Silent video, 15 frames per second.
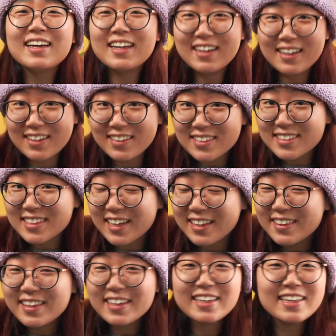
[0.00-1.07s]
It looks
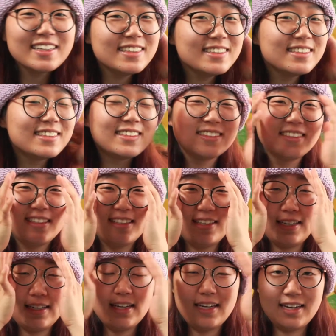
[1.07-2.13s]
like this,
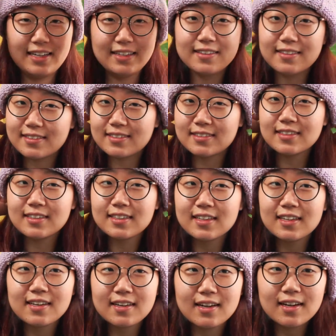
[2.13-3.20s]
and
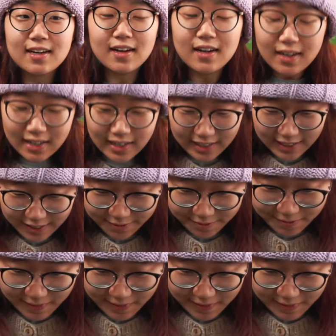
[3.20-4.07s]
I